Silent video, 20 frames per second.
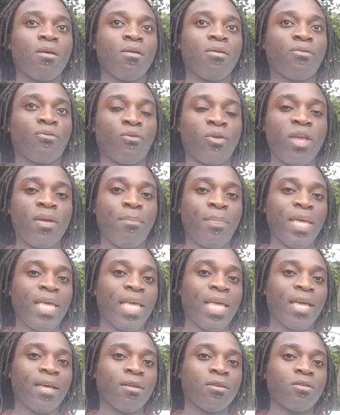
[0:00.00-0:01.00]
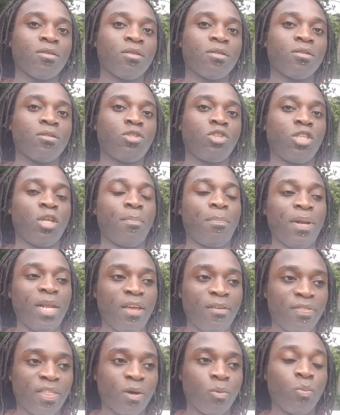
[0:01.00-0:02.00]
free being to the
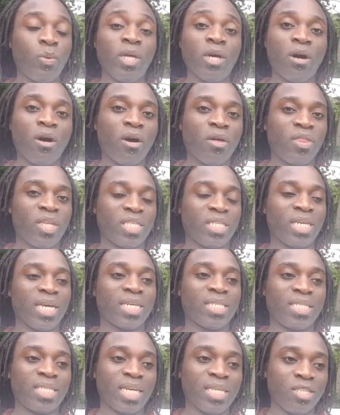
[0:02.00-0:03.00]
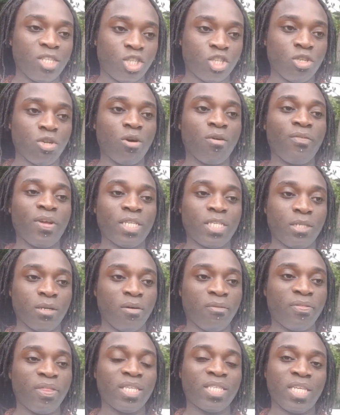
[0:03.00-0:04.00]
belief that we are this extension of
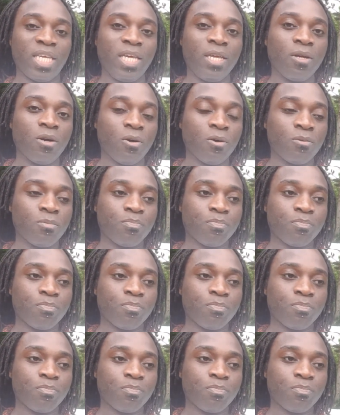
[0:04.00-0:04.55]
itself, this ego.